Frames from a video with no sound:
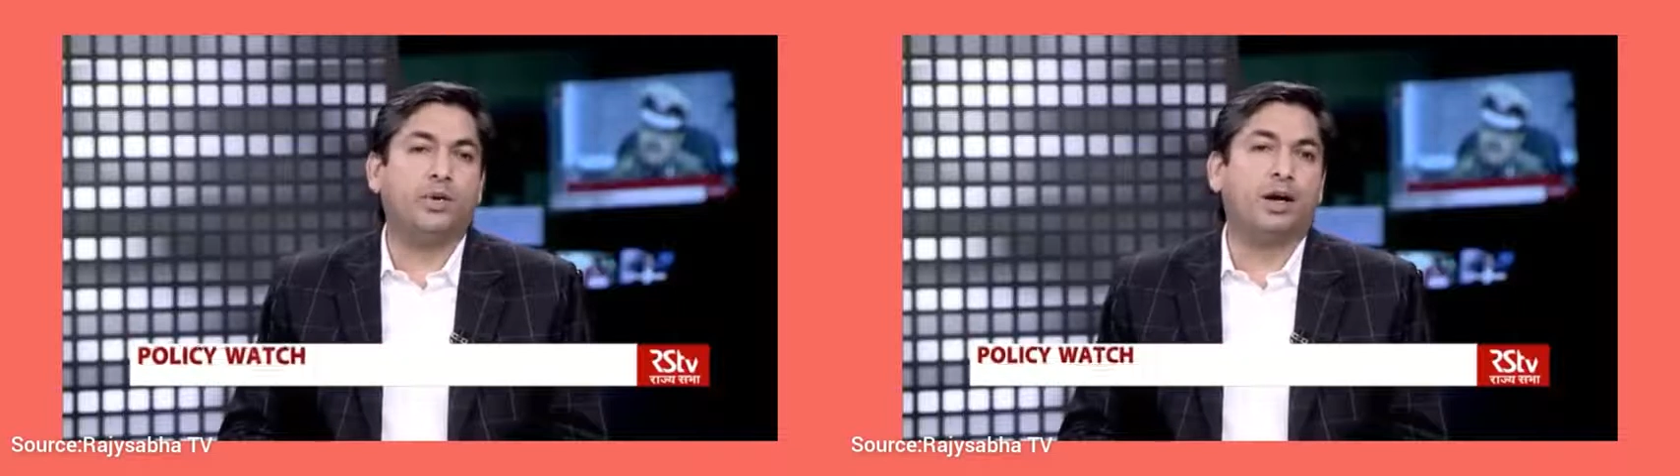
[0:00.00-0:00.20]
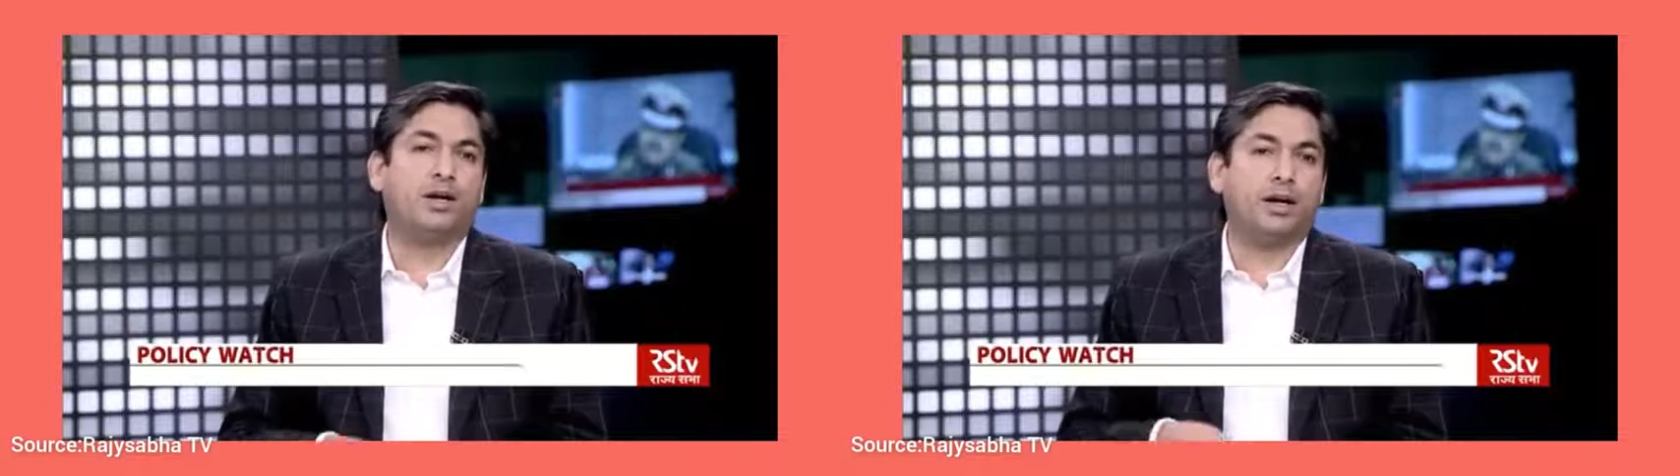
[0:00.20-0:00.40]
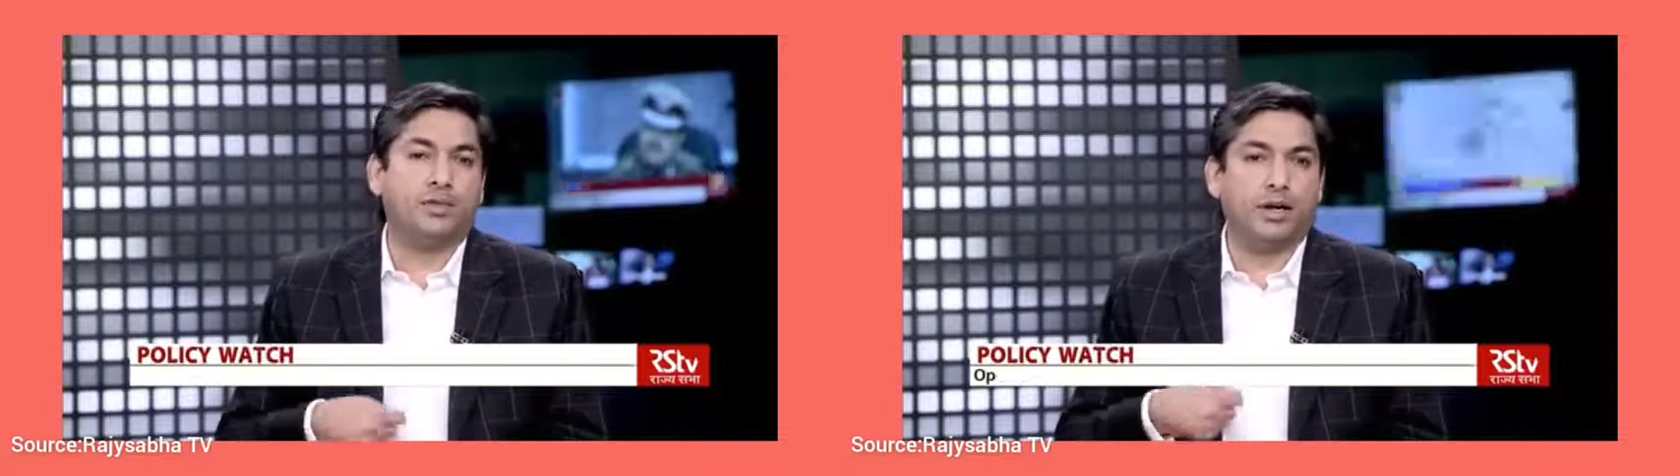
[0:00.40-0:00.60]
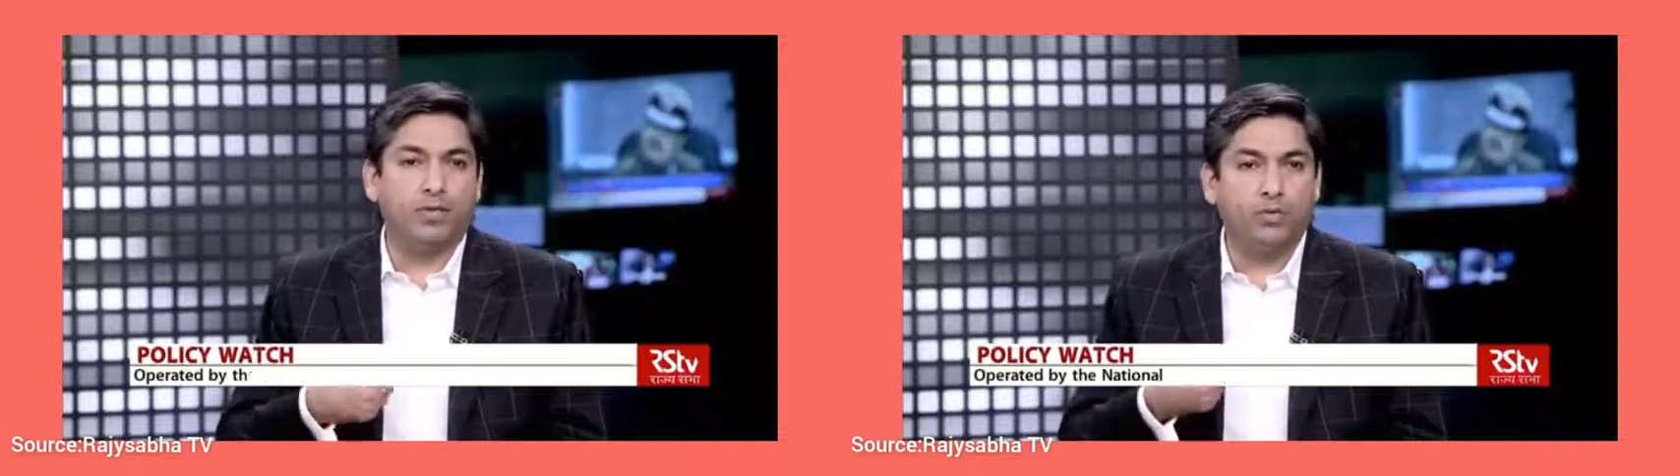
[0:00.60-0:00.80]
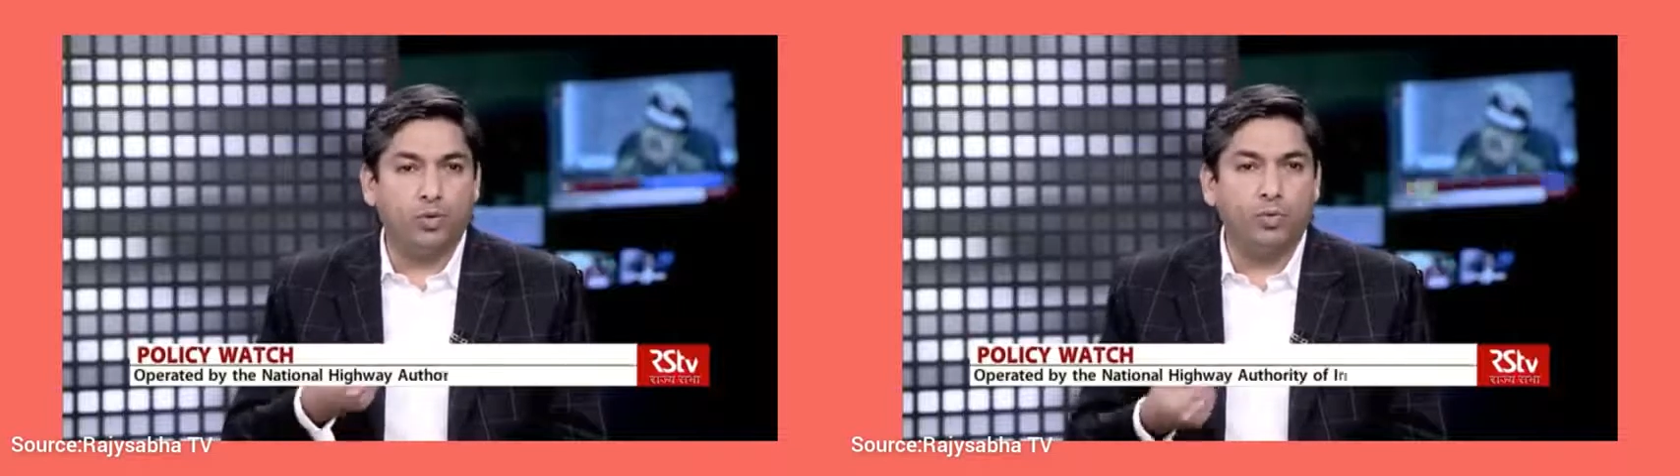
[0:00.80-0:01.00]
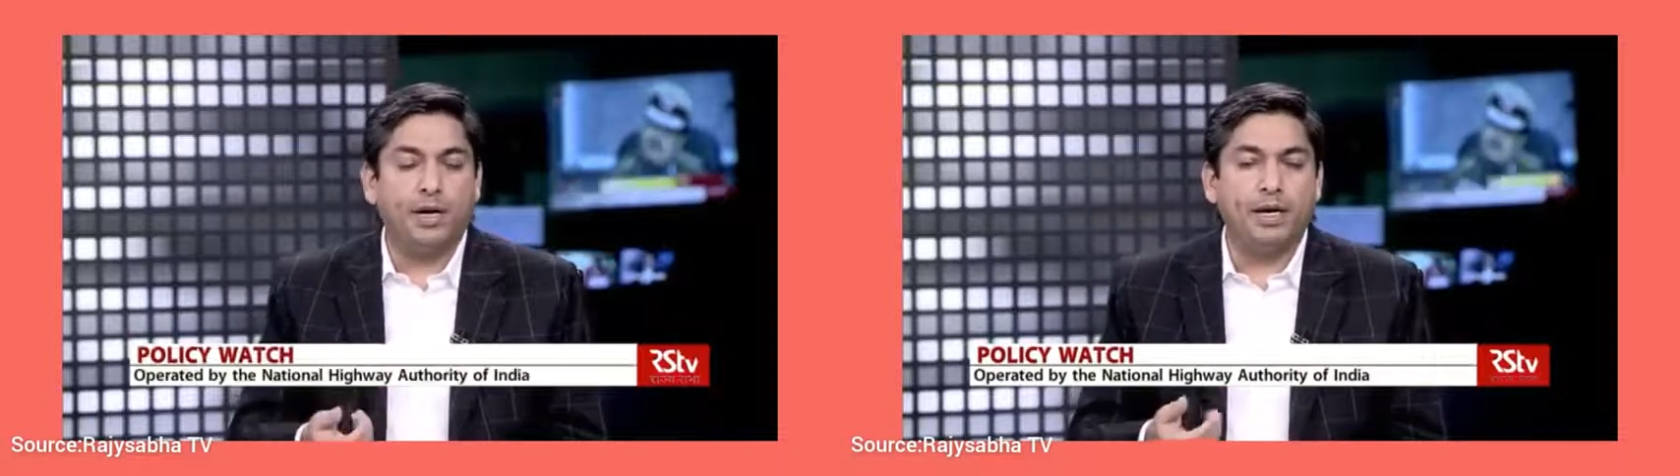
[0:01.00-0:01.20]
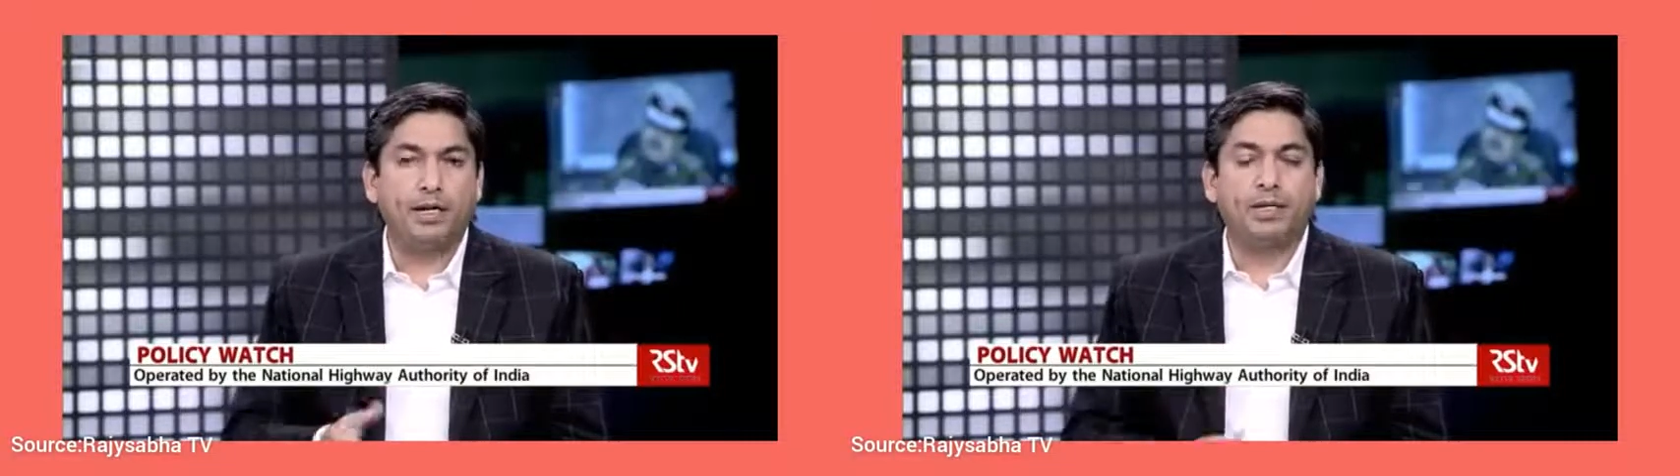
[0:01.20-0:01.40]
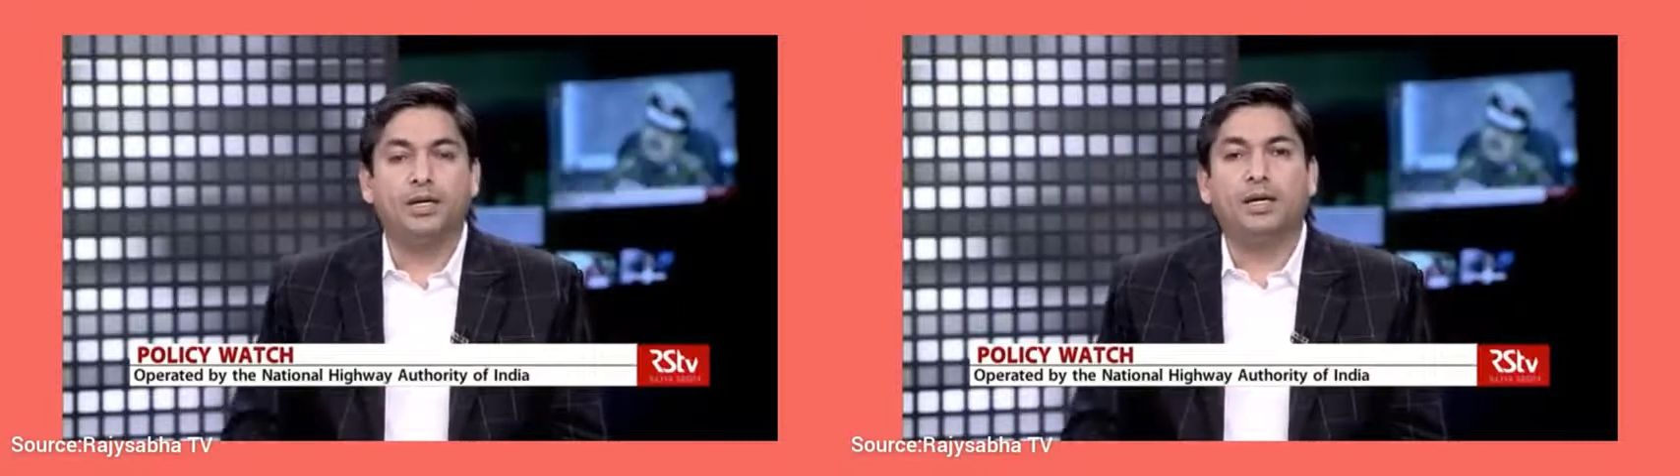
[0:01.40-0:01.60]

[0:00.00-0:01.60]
our driver have to pay it.